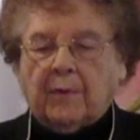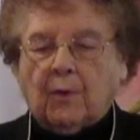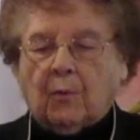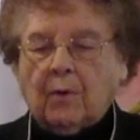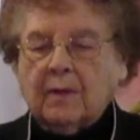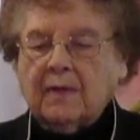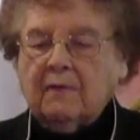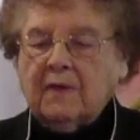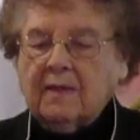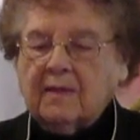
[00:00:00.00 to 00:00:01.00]
the works
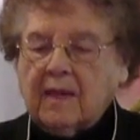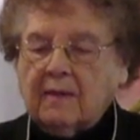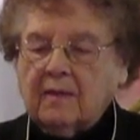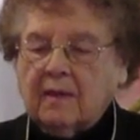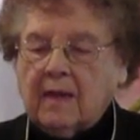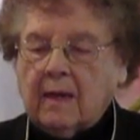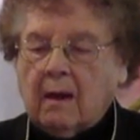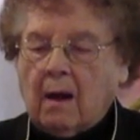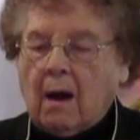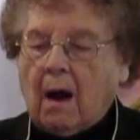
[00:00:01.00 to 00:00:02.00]
of
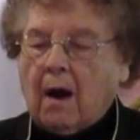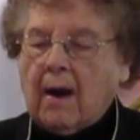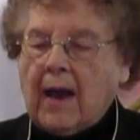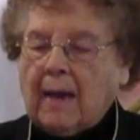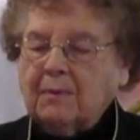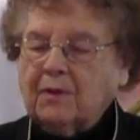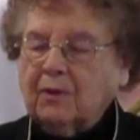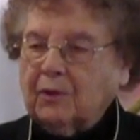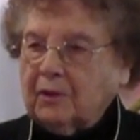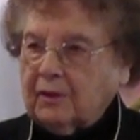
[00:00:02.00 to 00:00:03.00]
necessity are
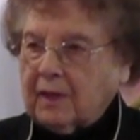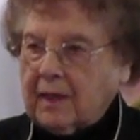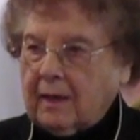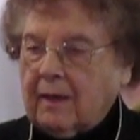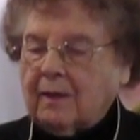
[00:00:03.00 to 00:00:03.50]
absolutely